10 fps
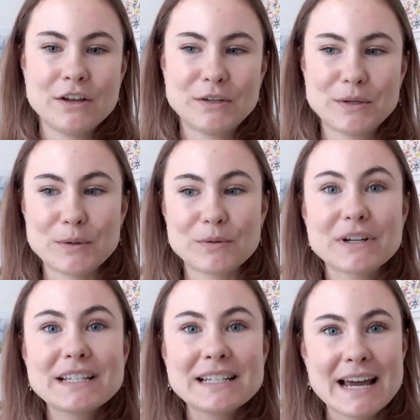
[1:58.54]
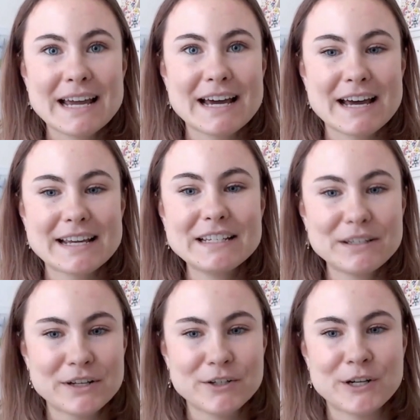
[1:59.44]
So the reason I got
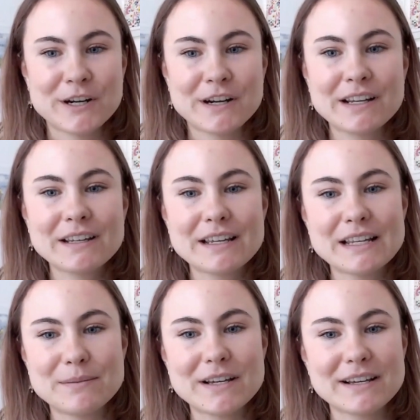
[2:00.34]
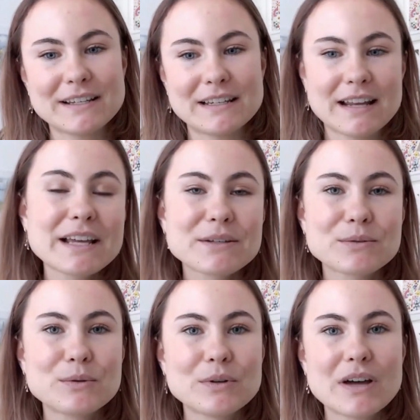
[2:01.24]
into engineering is because in high
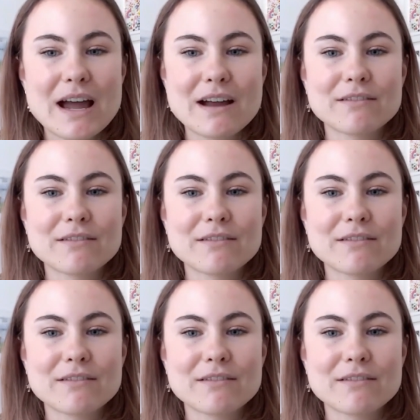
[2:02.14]
school, I